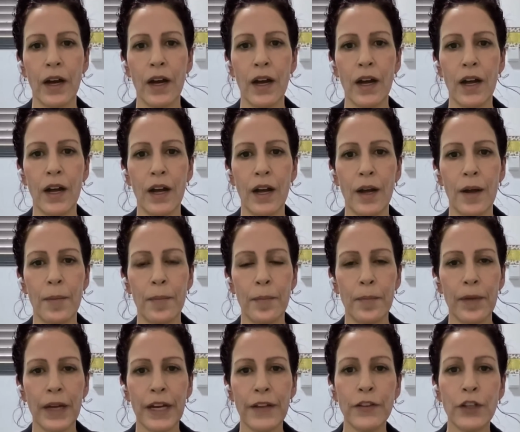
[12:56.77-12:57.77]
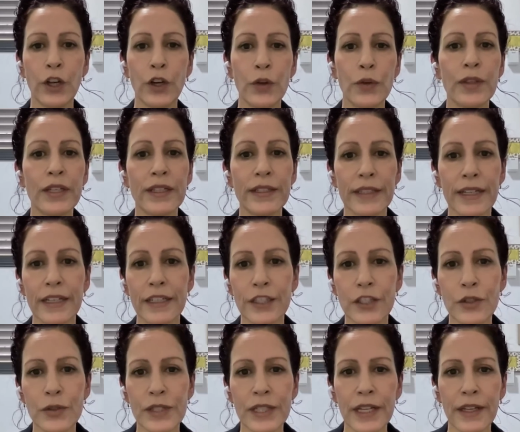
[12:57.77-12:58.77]
And the Houthis,
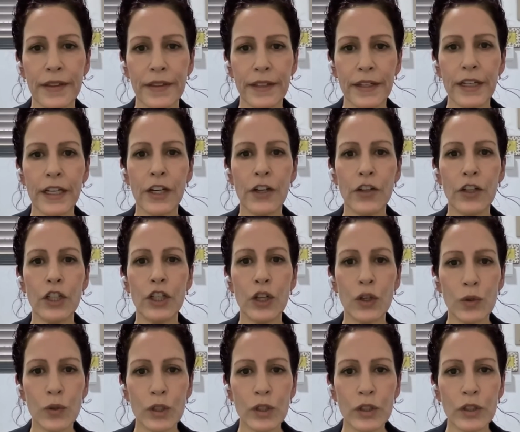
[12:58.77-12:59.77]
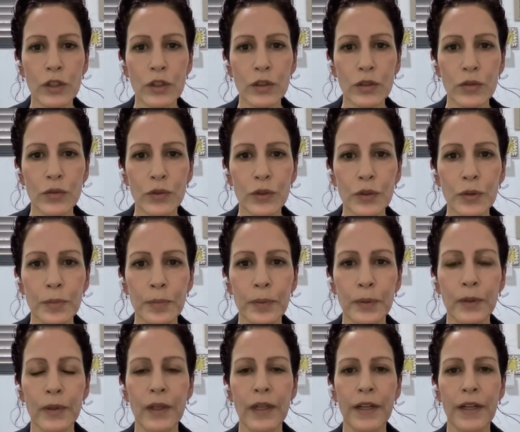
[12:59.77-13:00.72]
as you said, they are a local group.